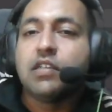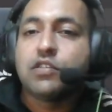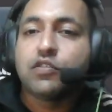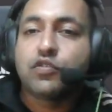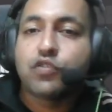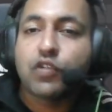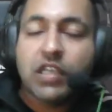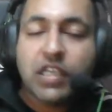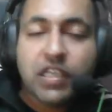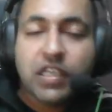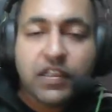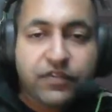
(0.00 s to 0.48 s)

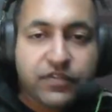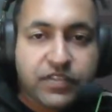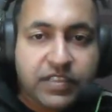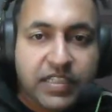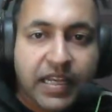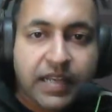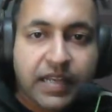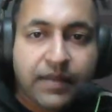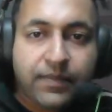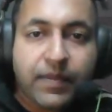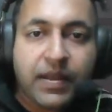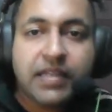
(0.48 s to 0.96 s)
So, if
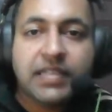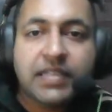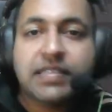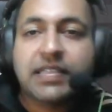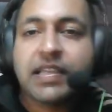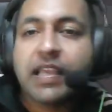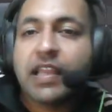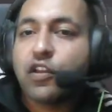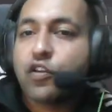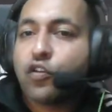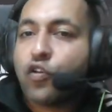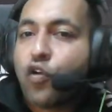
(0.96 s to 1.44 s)
statements
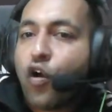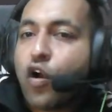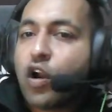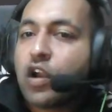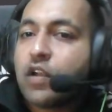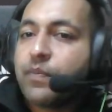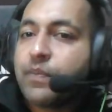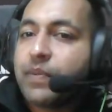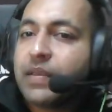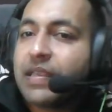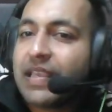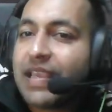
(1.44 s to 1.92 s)

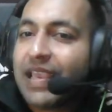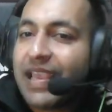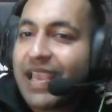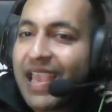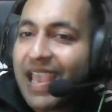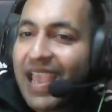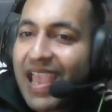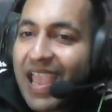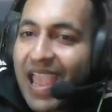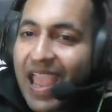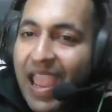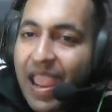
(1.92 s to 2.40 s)
cannot be
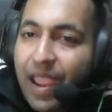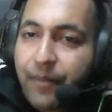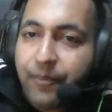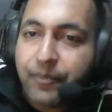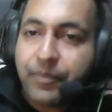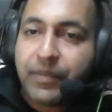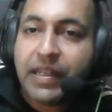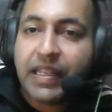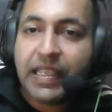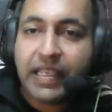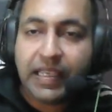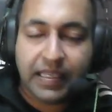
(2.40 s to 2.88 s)

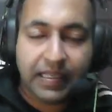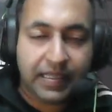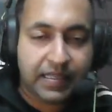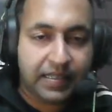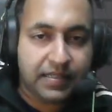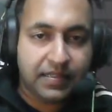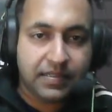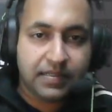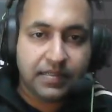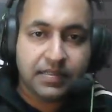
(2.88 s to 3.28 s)
empty